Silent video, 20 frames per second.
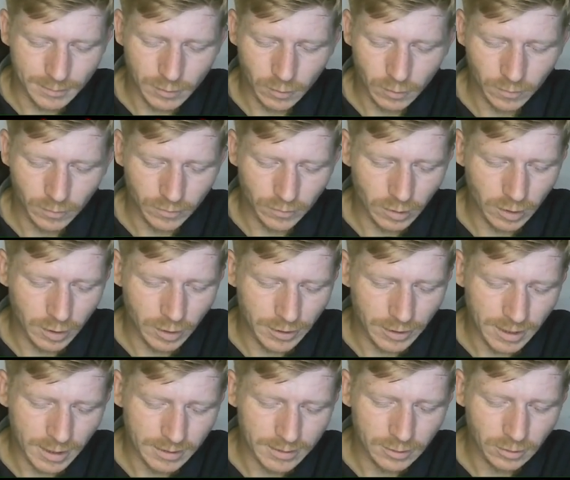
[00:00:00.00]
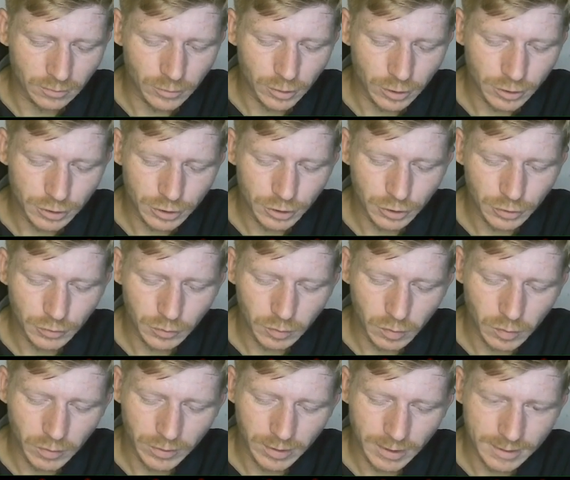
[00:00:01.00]
But we've got a nice little merge two
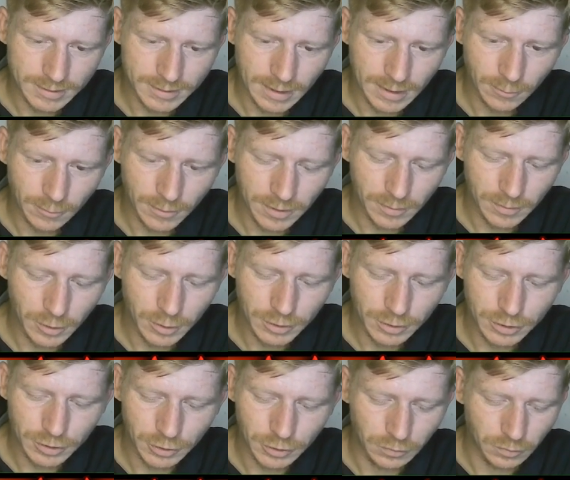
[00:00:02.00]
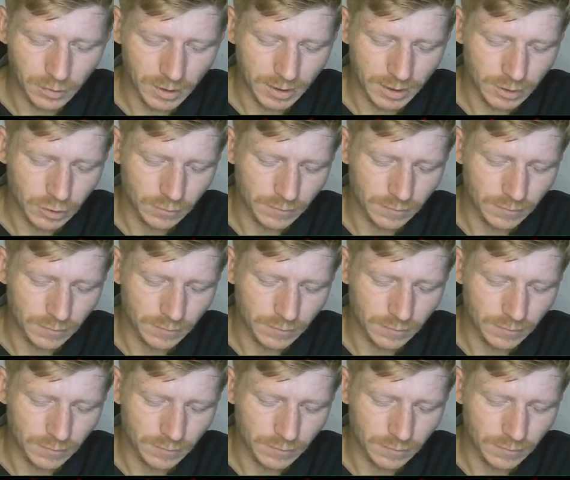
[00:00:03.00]
Boreas there with a merge two Witch.